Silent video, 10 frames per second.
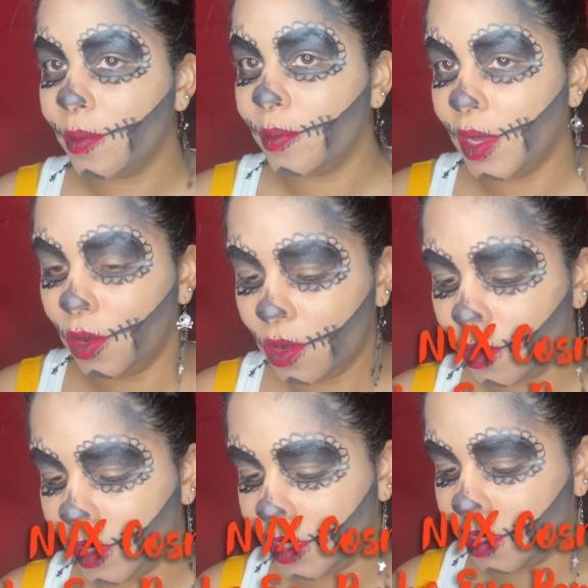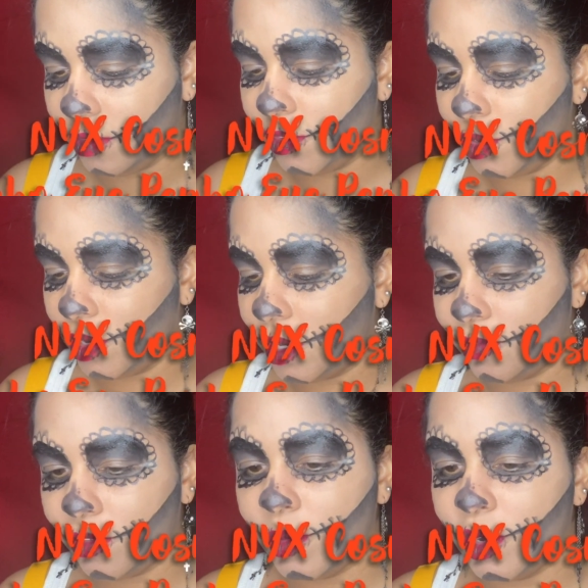milk, which if you are
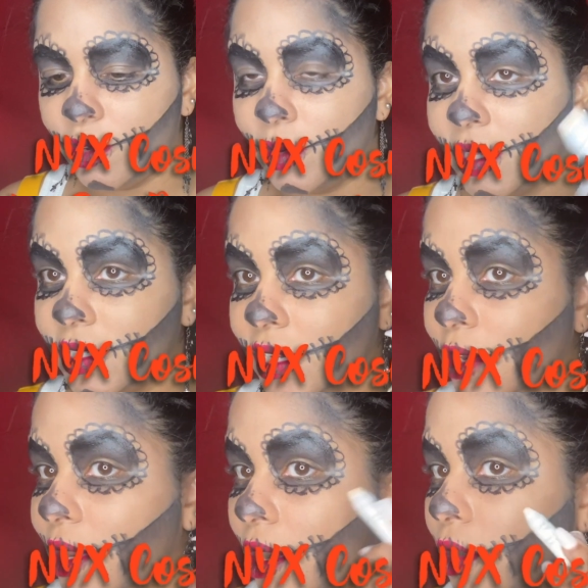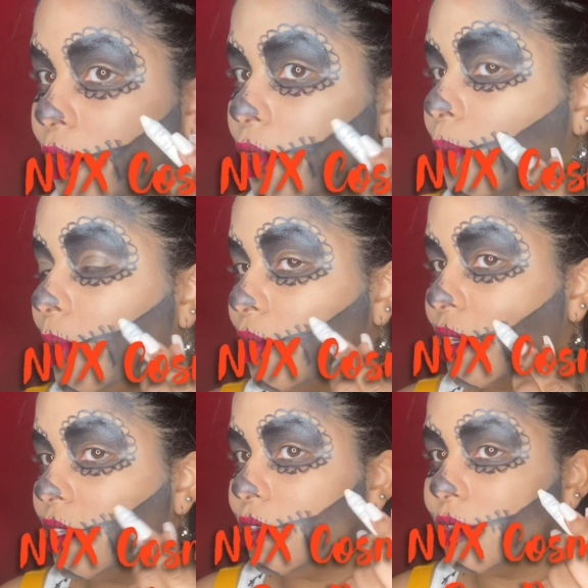familiar with this channel at all, you know milk
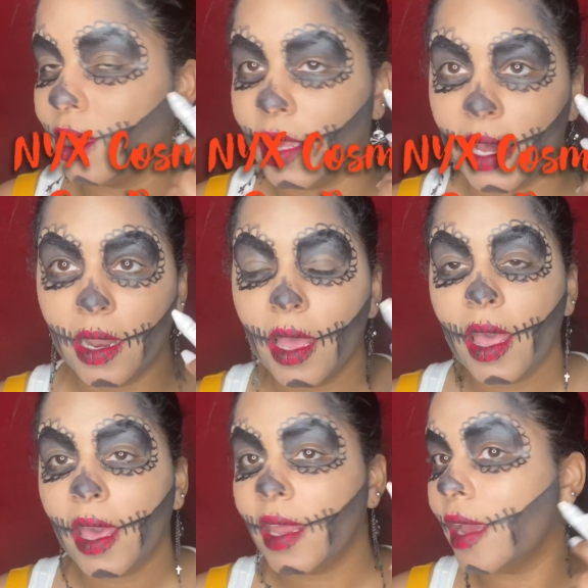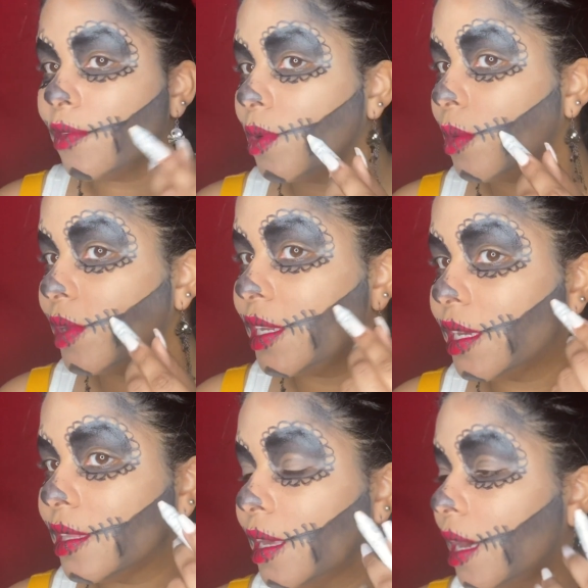gets used a lot. And everywhere we
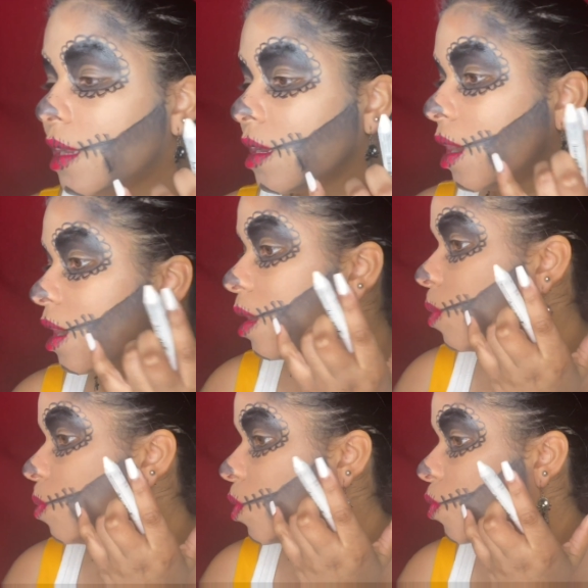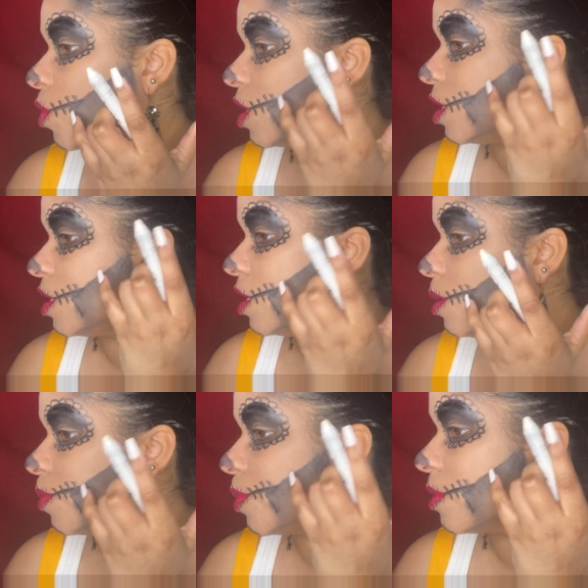did that really
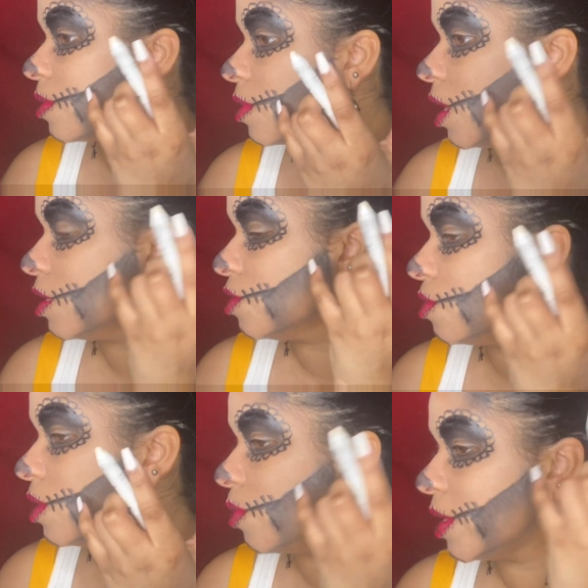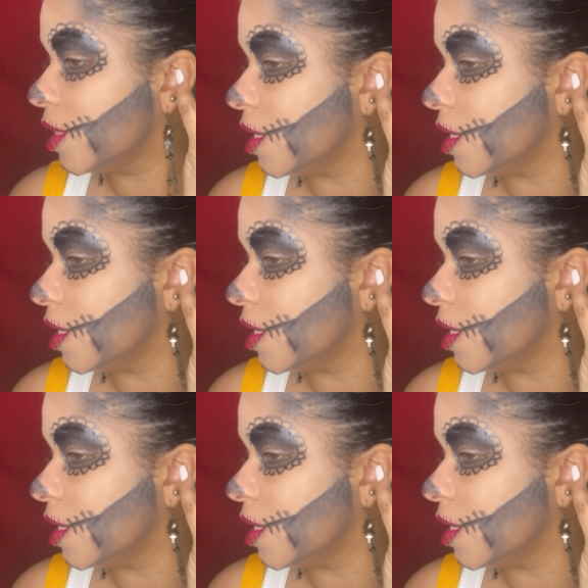deep contour with the